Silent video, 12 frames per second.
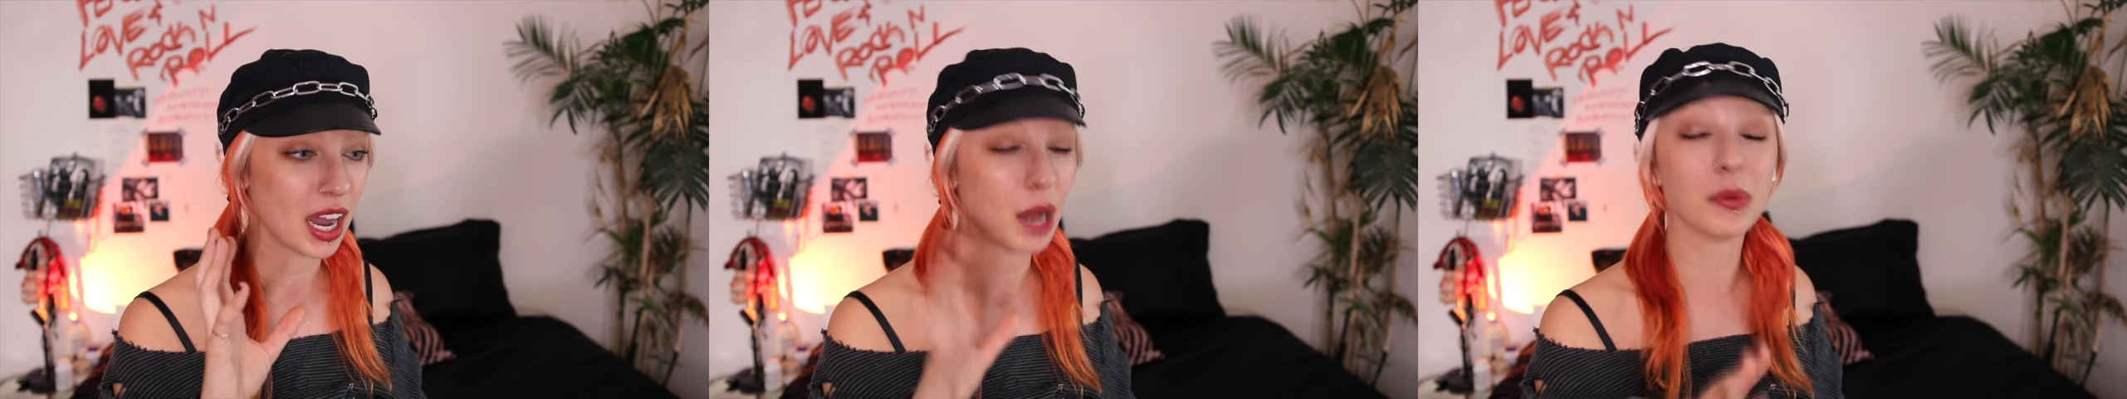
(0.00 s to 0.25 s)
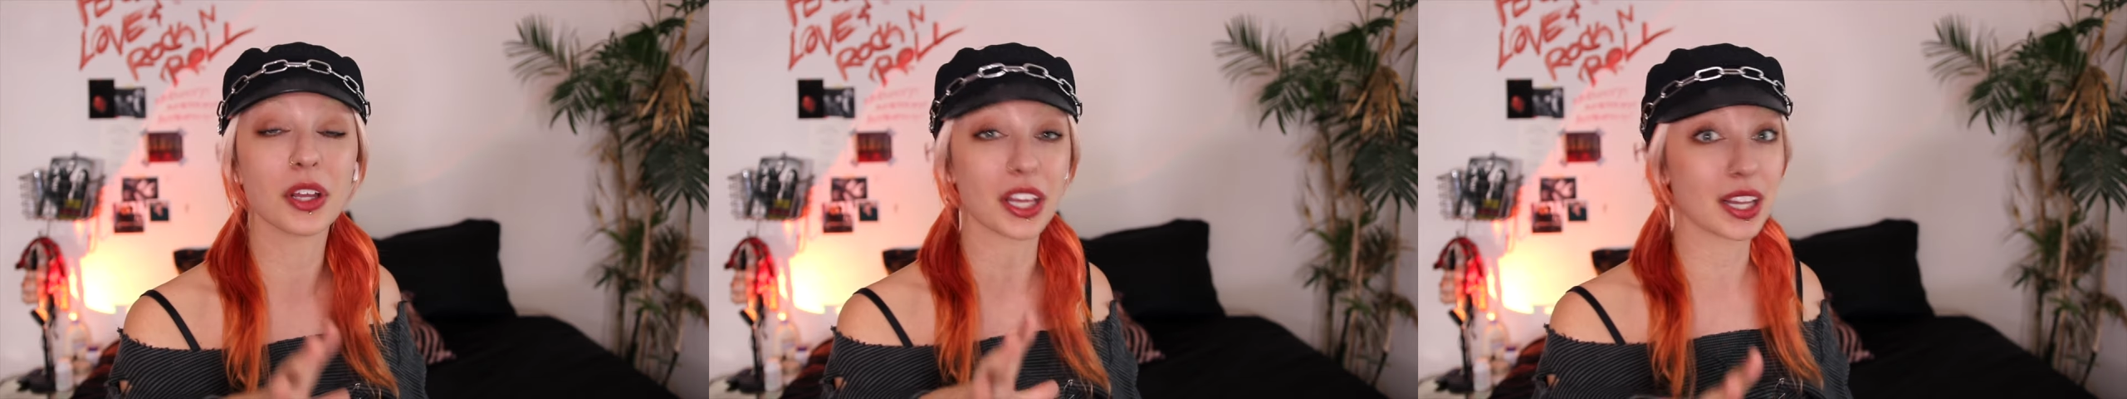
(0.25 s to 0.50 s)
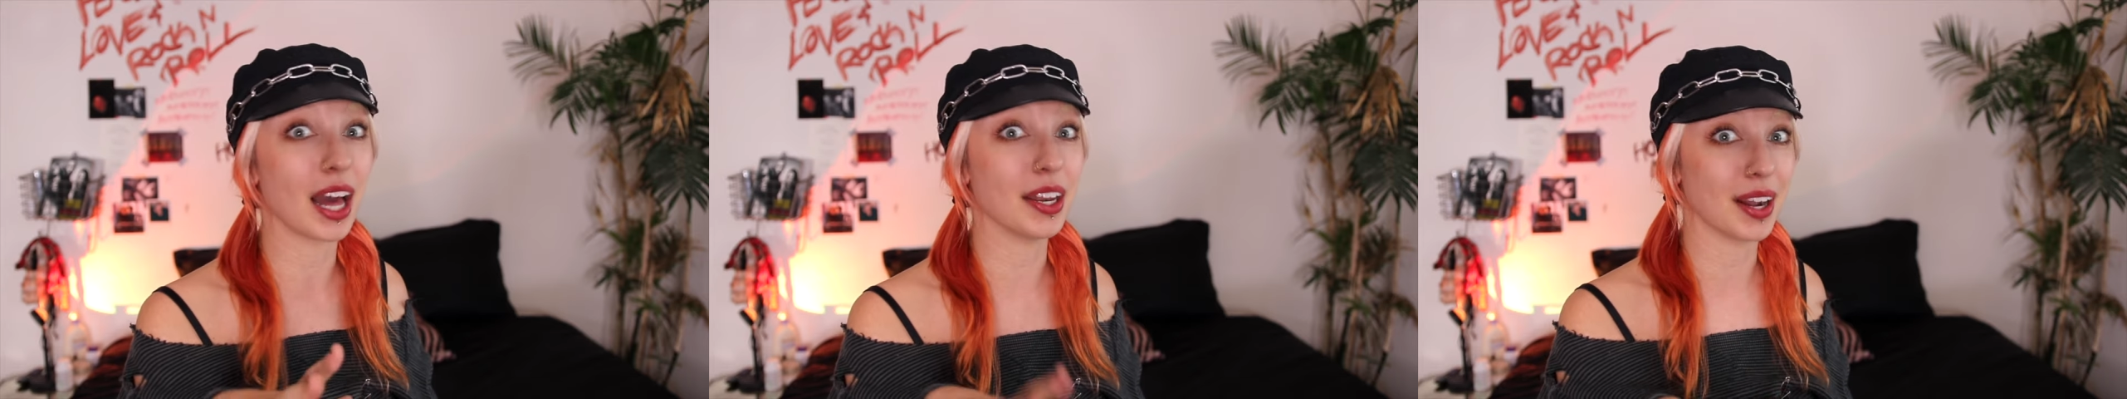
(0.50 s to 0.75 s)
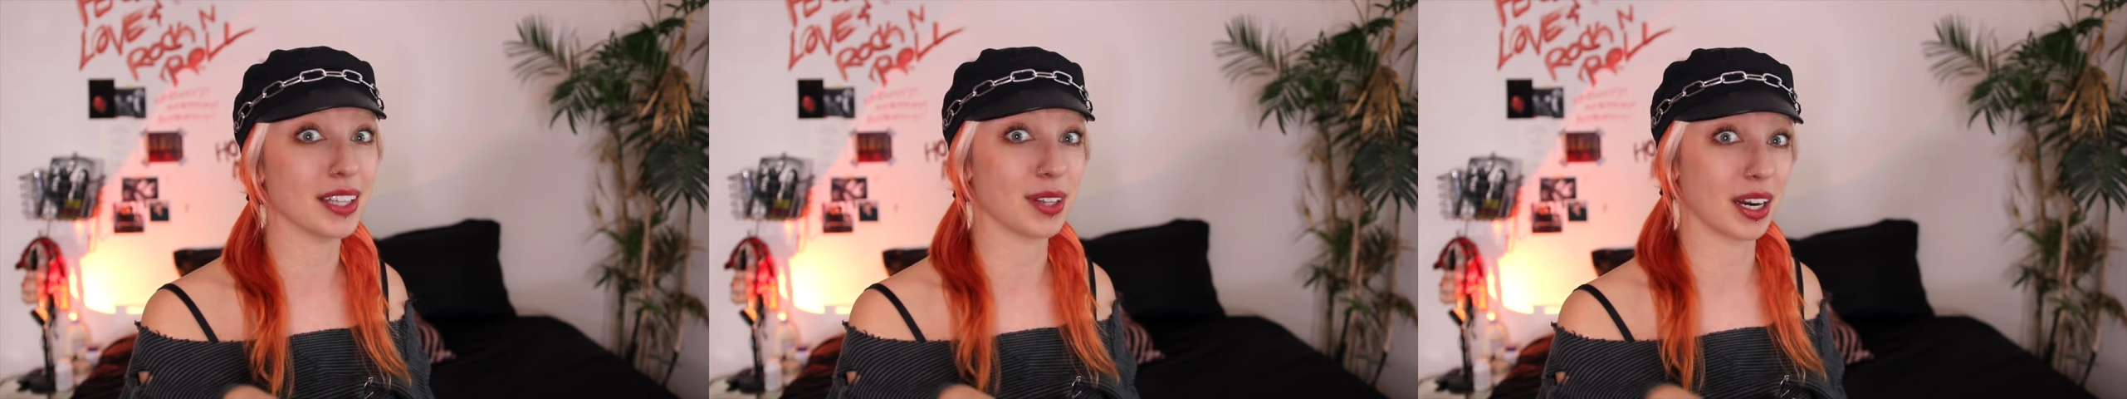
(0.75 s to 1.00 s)
I'm really glad
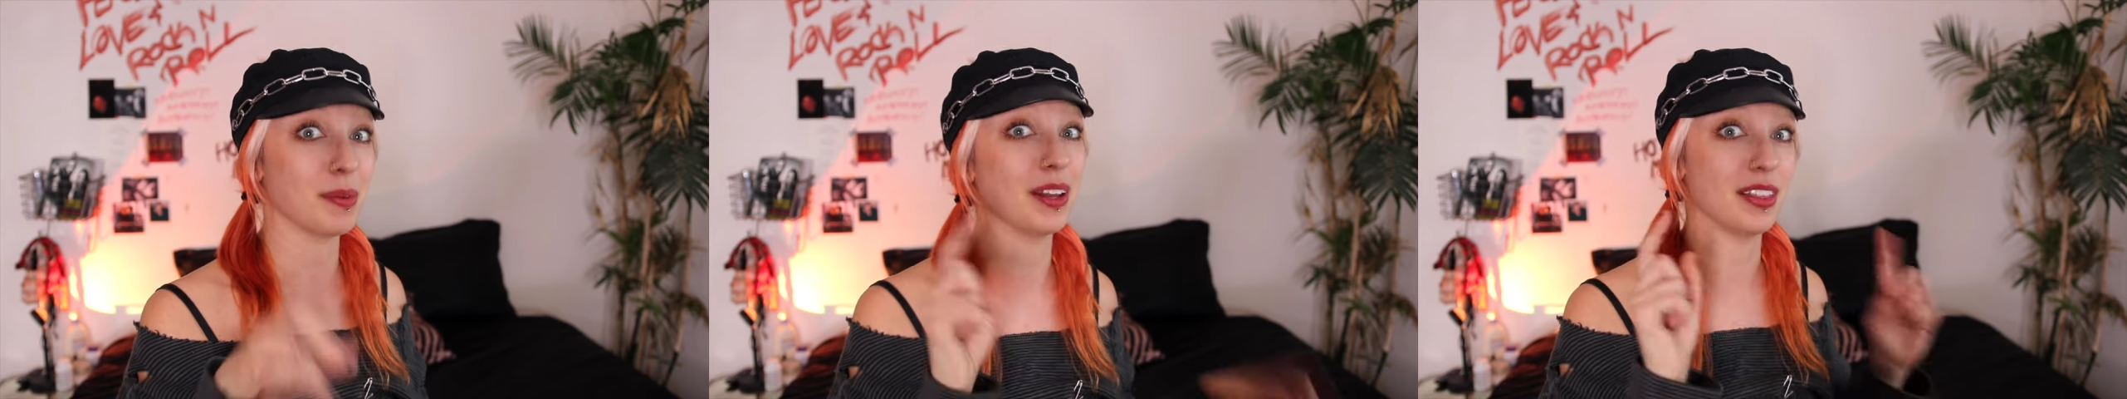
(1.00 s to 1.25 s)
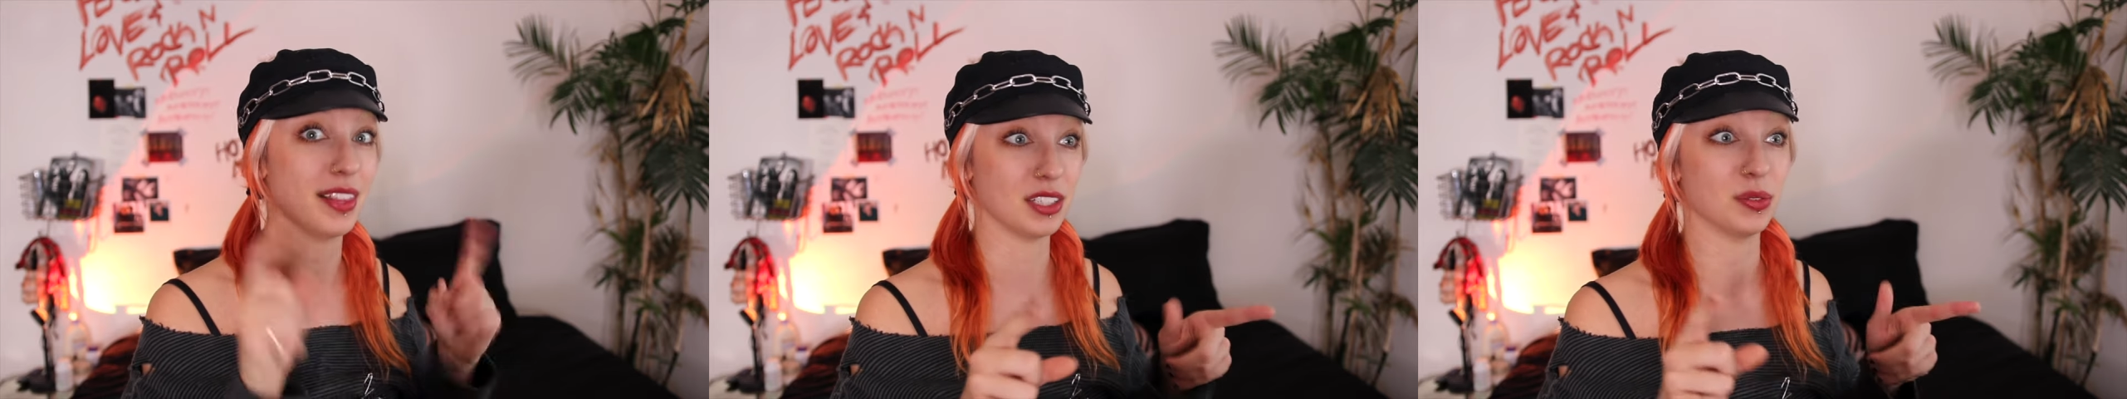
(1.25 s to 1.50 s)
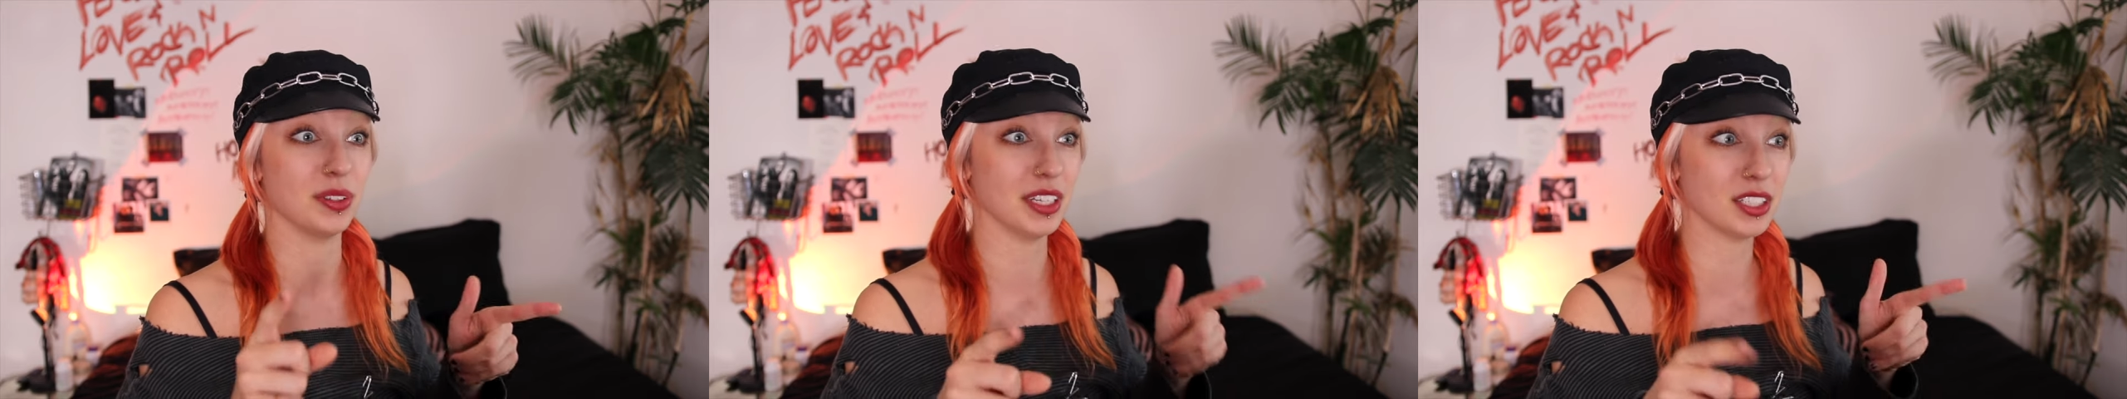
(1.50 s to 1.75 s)
you guys recommended this one.